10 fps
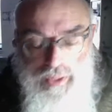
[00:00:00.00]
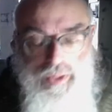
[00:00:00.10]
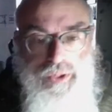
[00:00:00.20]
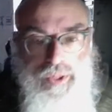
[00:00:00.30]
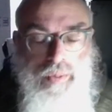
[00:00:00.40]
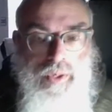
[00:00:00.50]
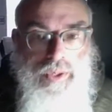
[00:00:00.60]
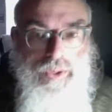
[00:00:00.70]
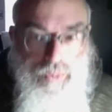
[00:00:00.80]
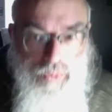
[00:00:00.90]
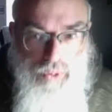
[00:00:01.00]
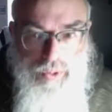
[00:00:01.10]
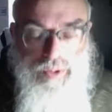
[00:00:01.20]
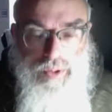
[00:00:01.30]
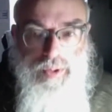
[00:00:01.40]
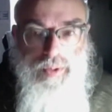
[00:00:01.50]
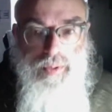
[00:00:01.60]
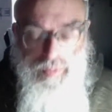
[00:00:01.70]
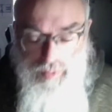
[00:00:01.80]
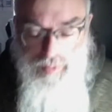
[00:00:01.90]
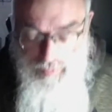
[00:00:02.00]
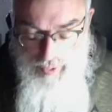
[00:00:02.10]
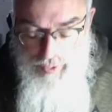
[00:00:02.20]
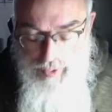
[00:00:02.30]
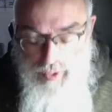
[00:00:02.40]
someone's words, right,